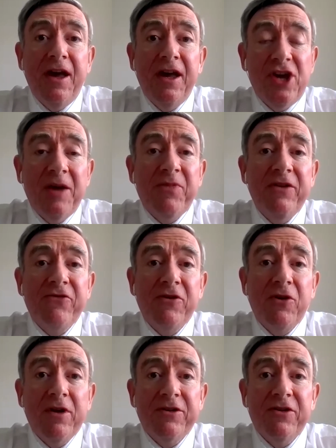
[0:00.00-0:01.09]
champion for
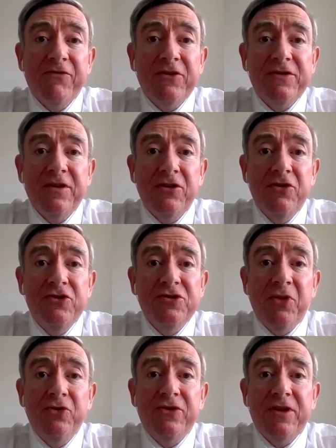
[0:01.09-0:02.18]
equality, diversity and inclusion,
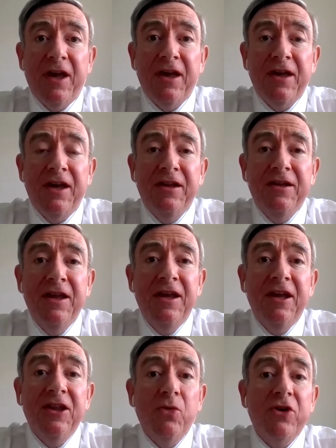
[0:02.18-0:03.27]
both in
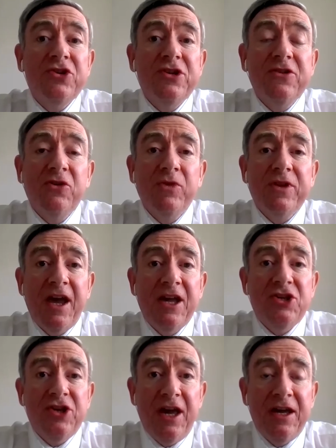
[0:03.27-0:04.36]
the work she's done with the
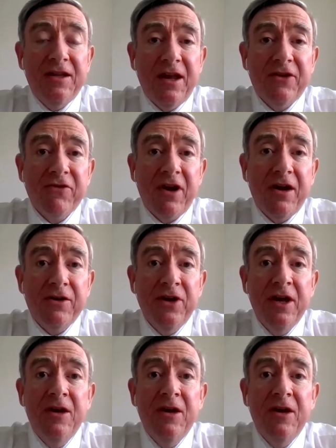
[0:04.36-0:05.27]
HEA in that regard,